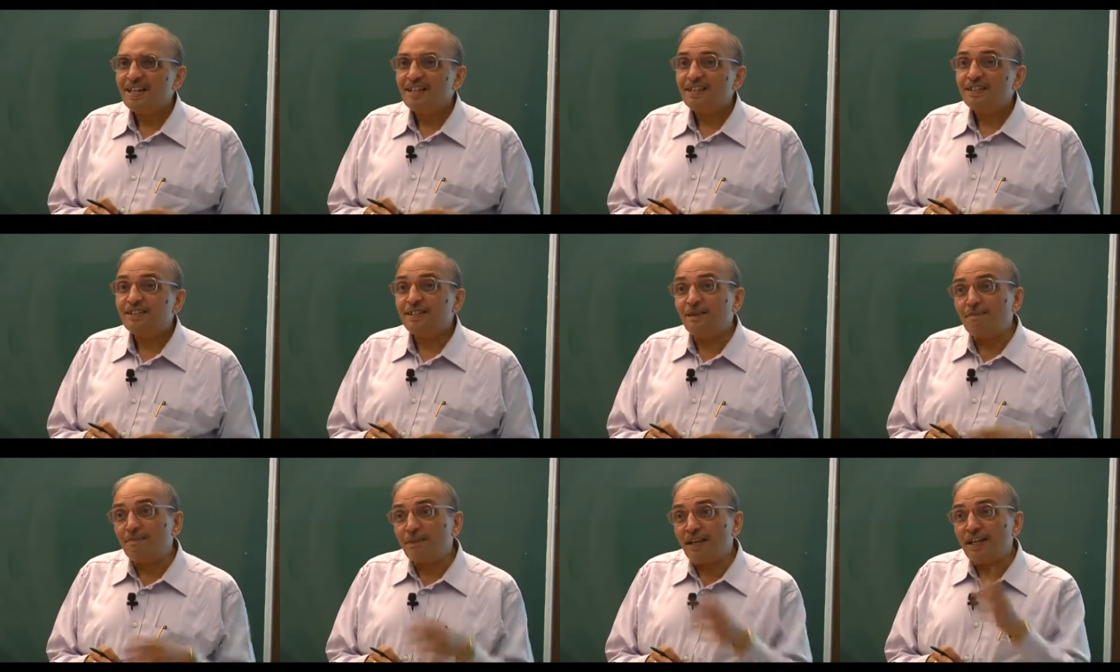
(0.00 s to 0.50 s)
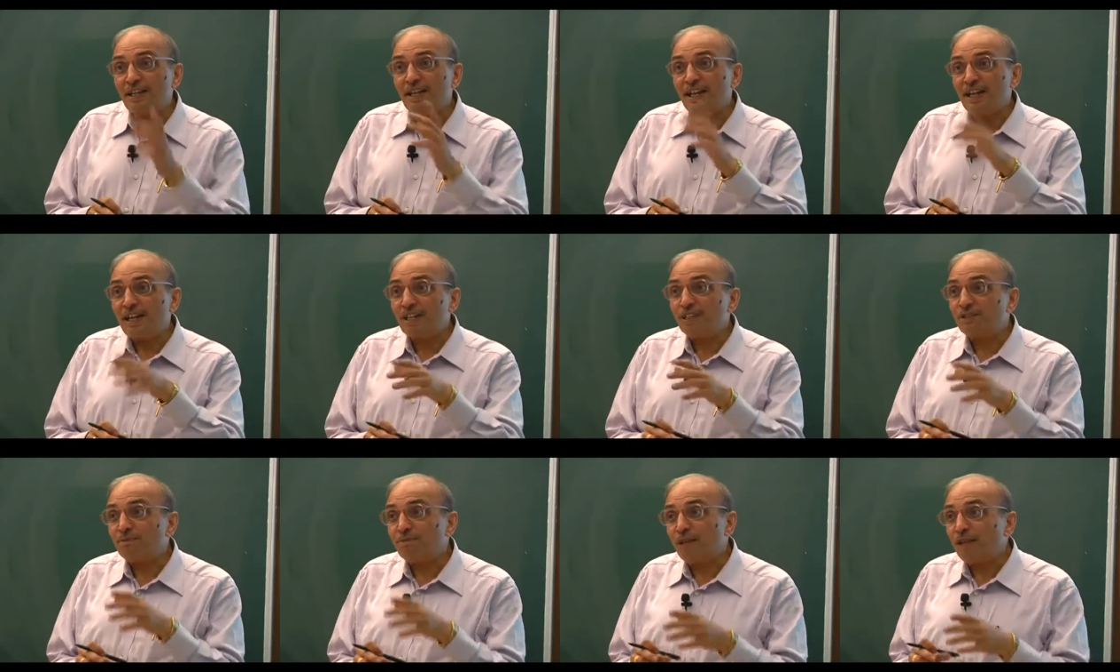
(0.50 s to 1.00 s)
Somebody
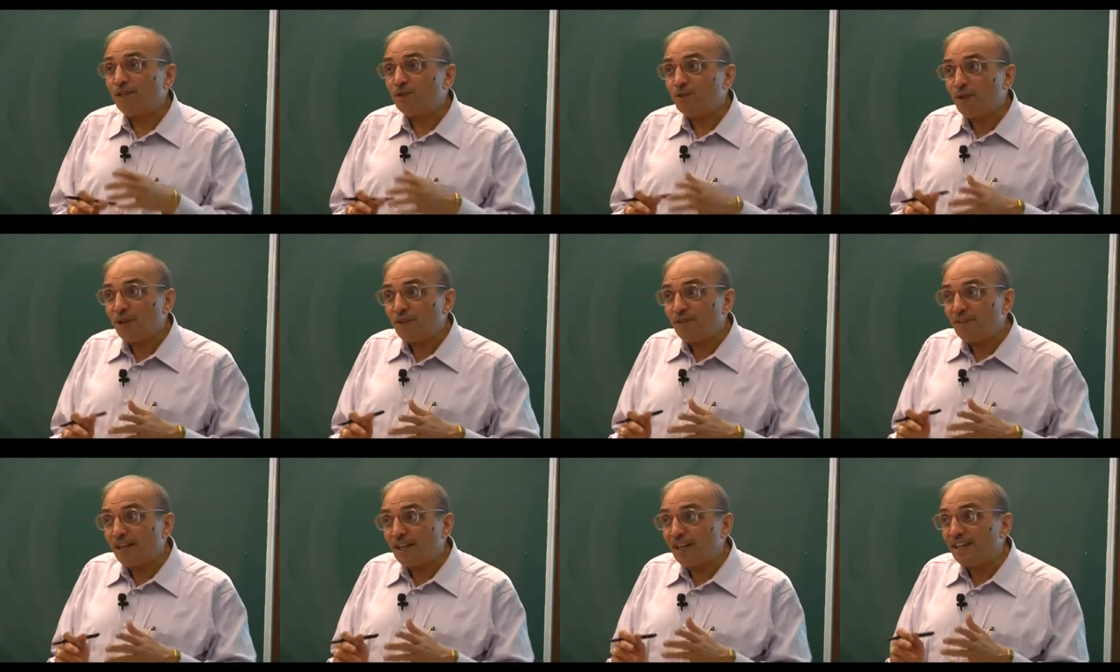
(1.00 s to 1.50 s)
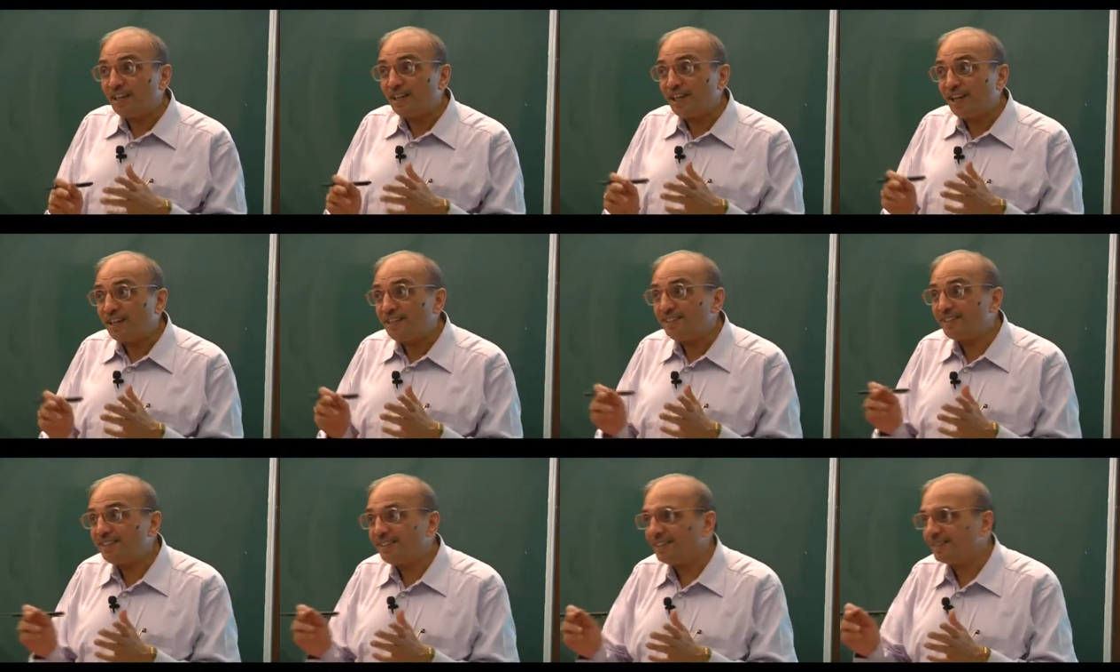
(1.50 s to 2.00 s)
else may do a very
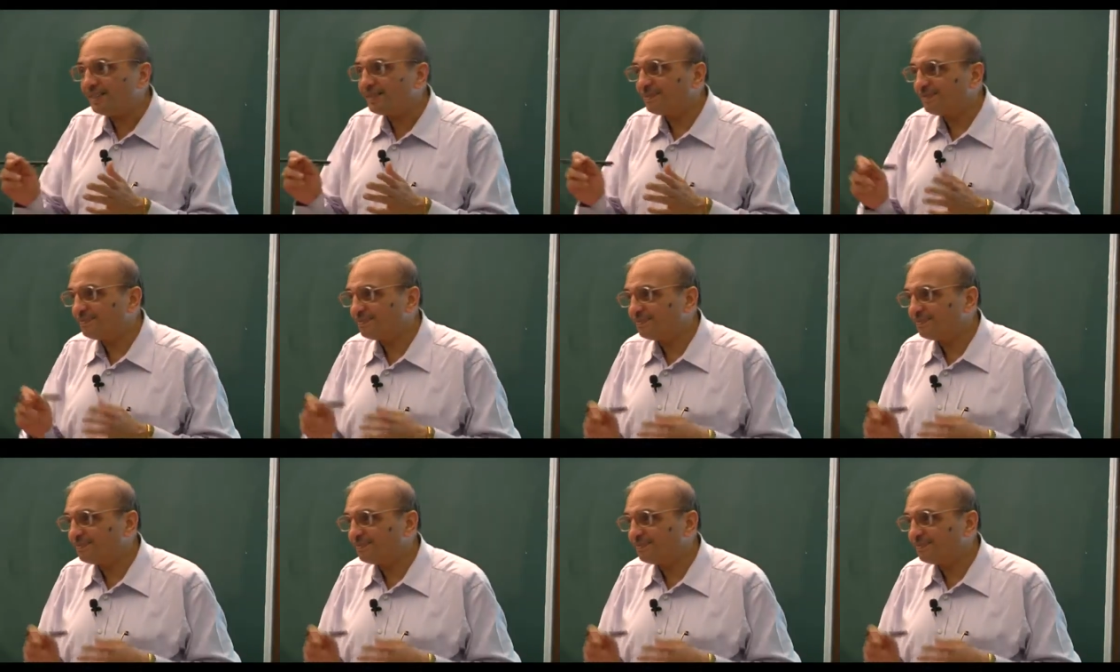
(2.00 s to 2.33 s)
nice thing.